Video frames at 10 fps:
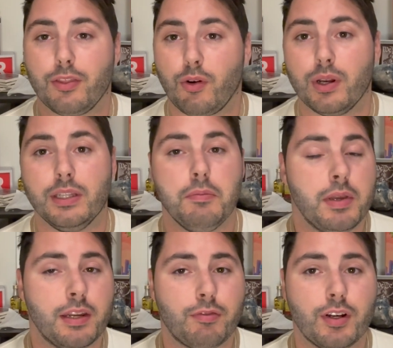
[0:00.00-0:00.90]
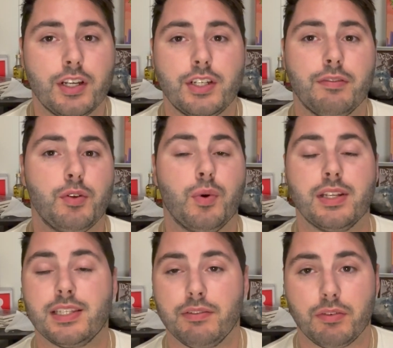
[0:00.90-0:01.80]
throw it in the mini fridge if you wanna
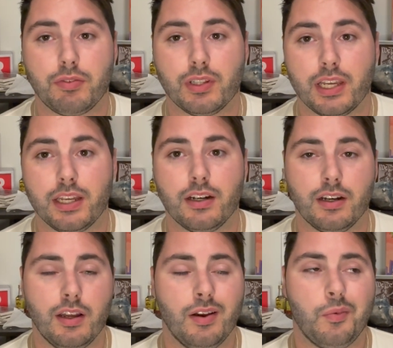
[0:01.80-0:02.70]
save it for later.